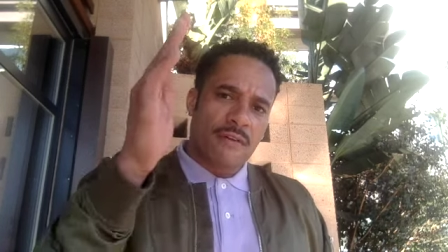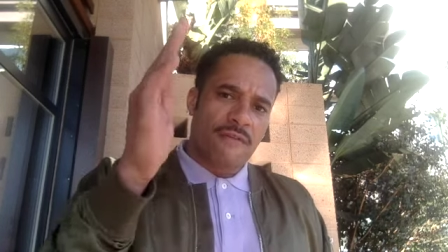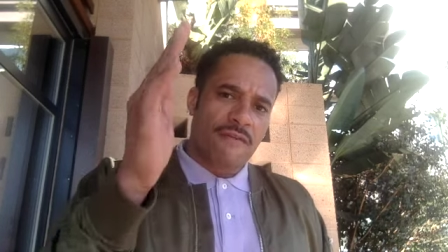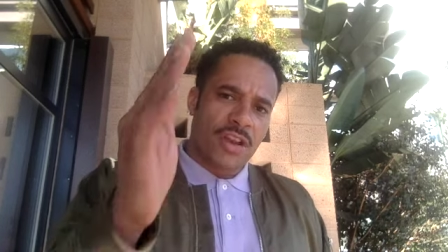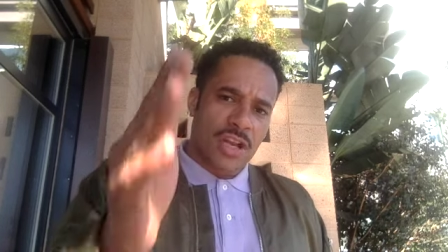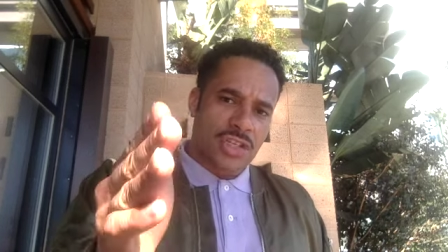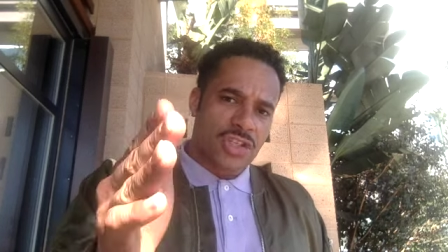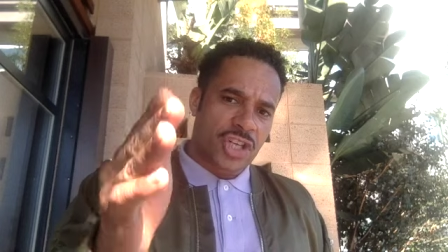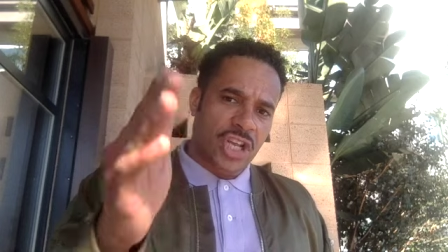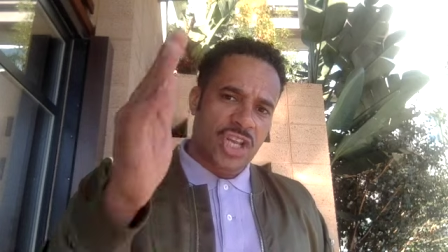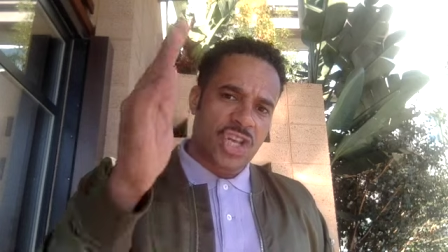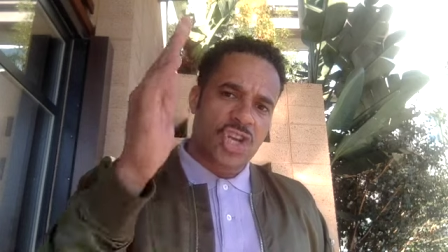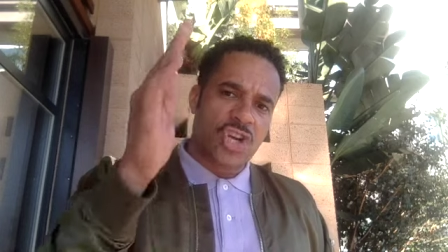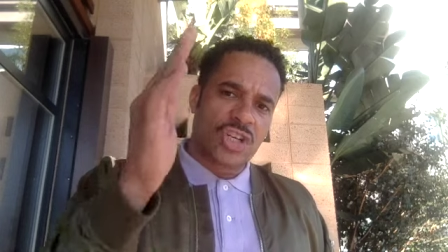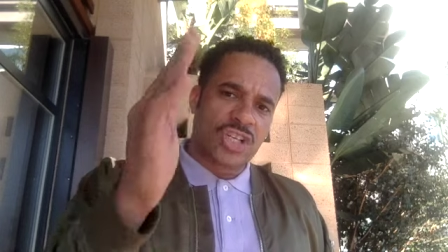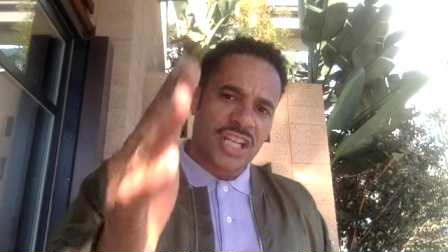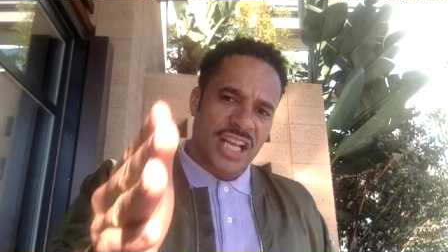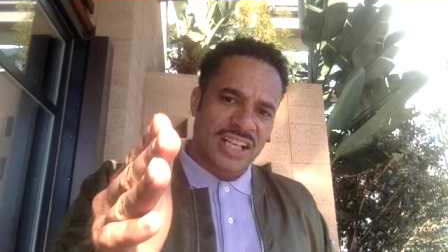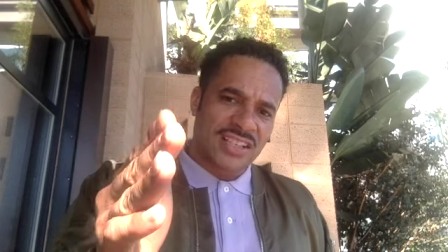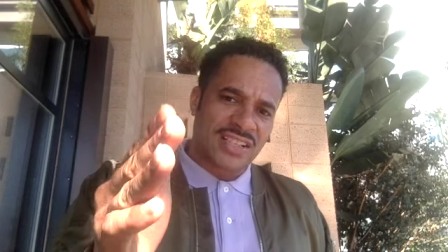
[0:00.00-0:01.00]
vision, your
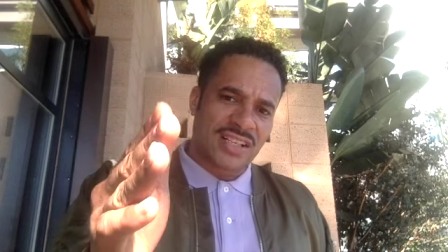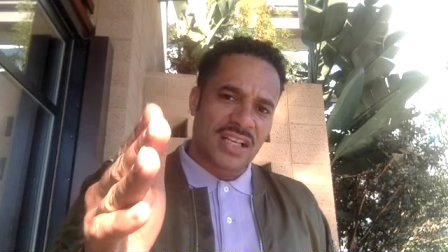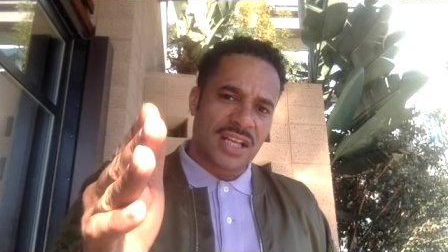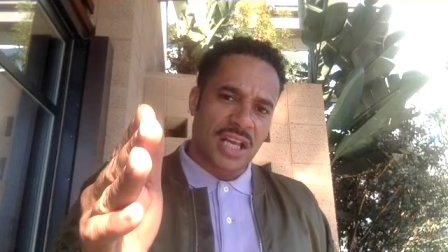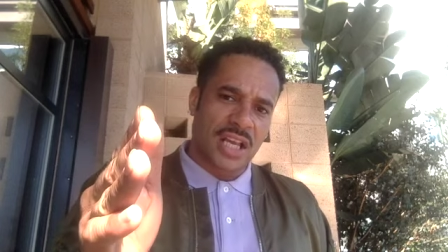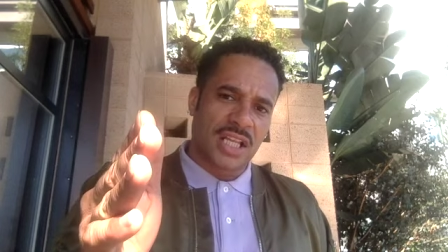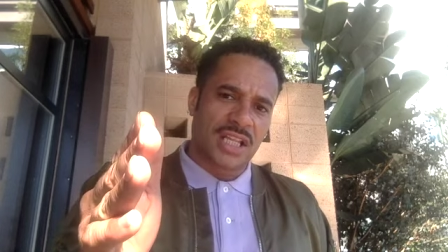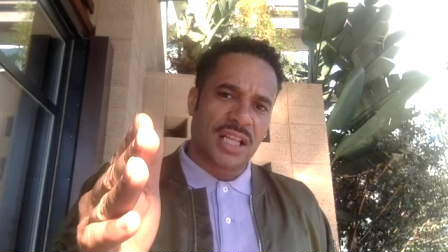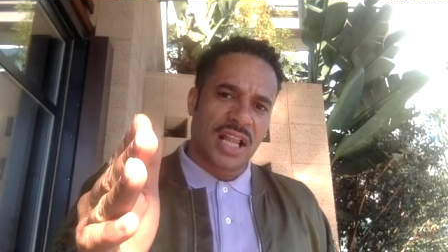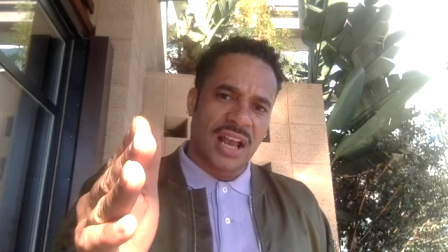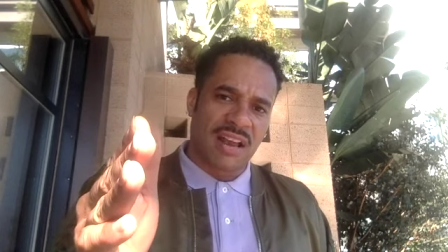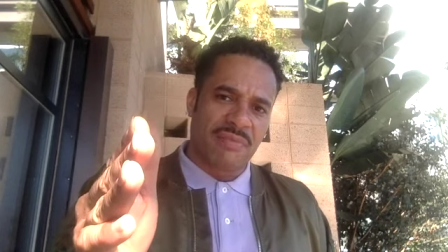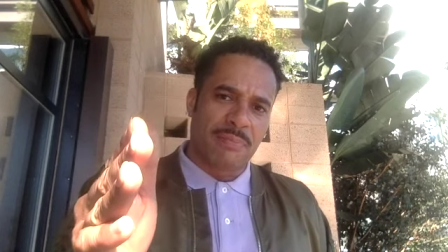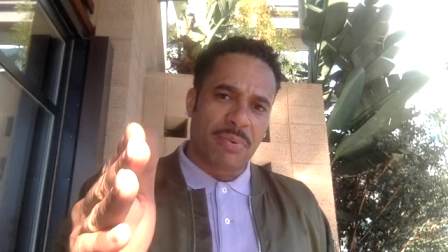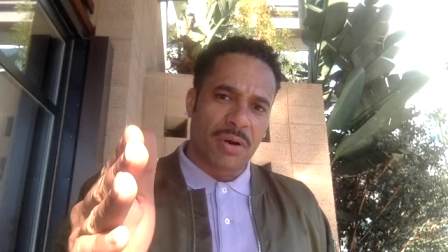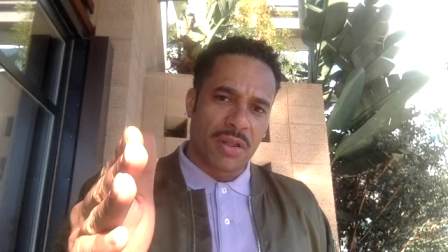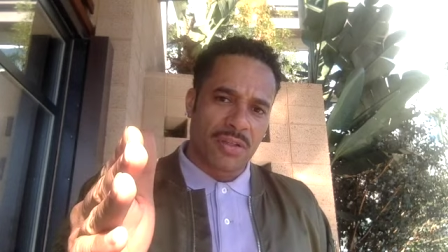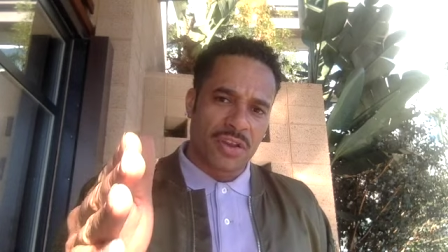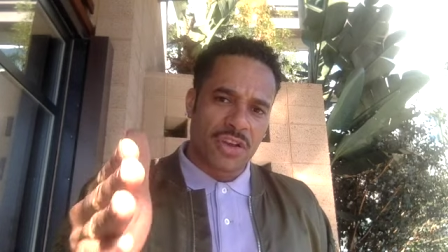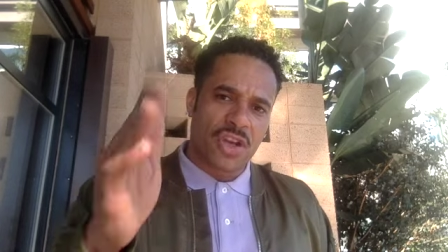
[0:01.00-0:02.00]
destiny in life,
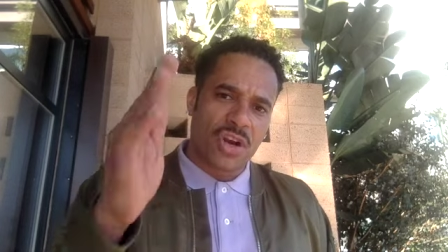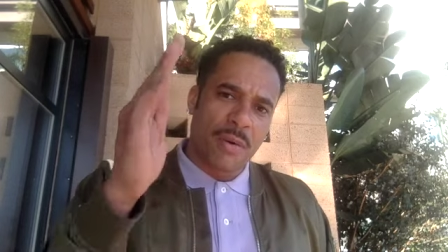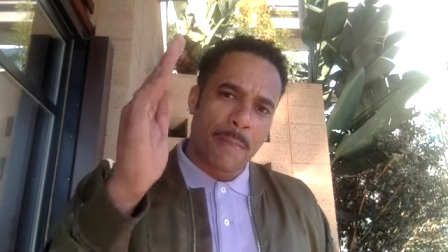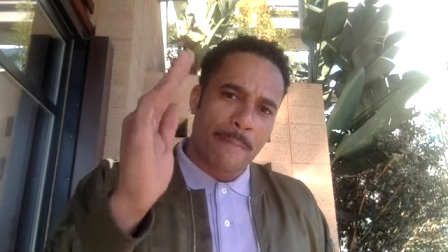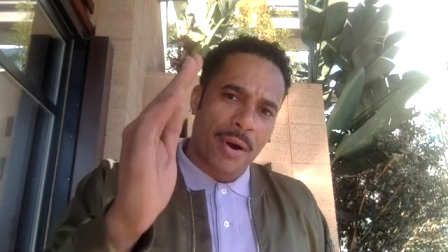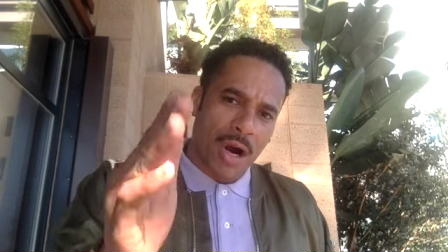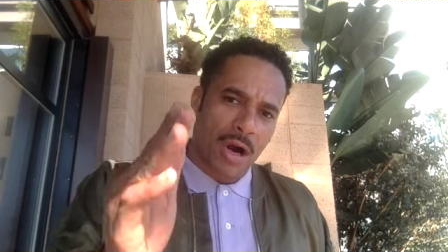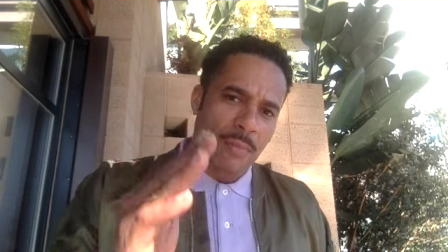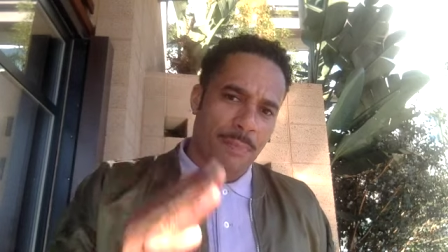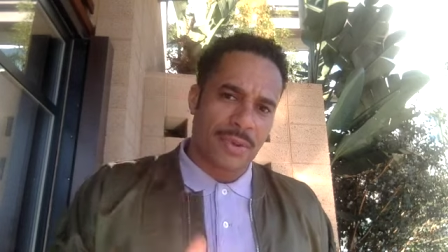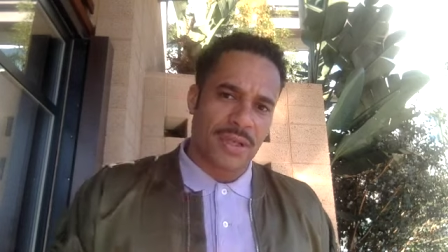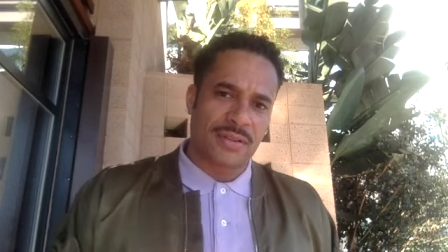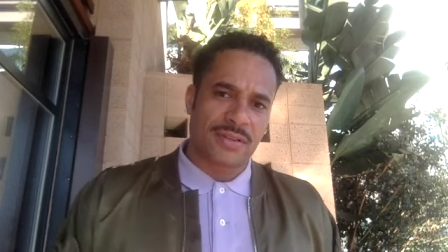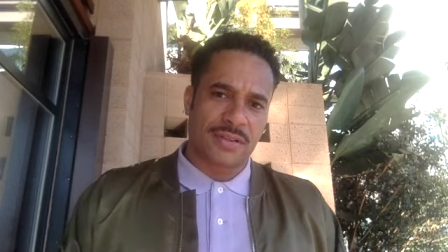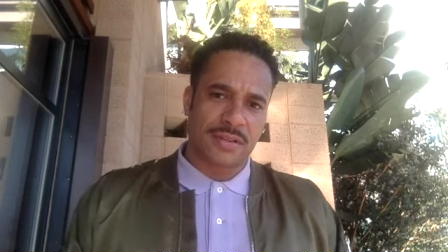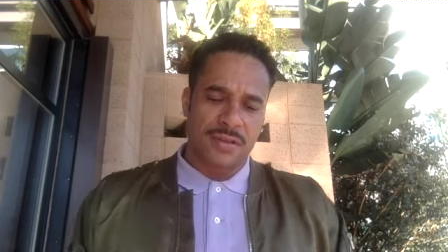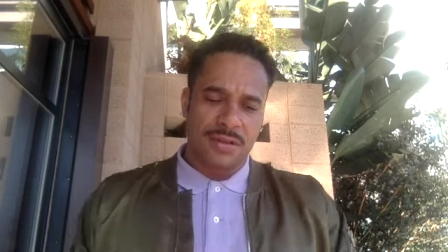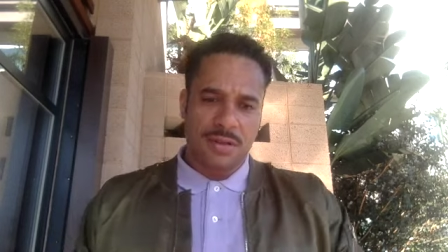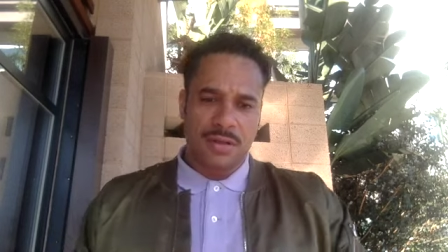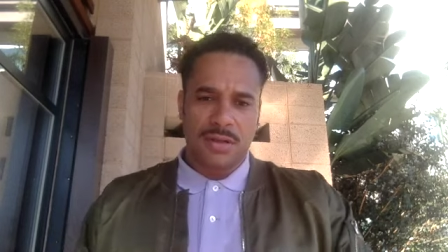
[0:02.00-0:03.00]
brother, your
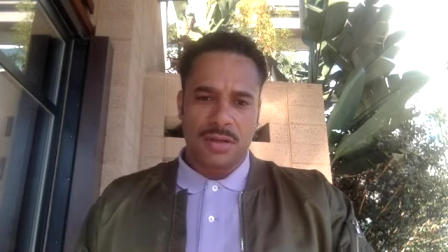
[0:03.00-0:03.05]
purpose.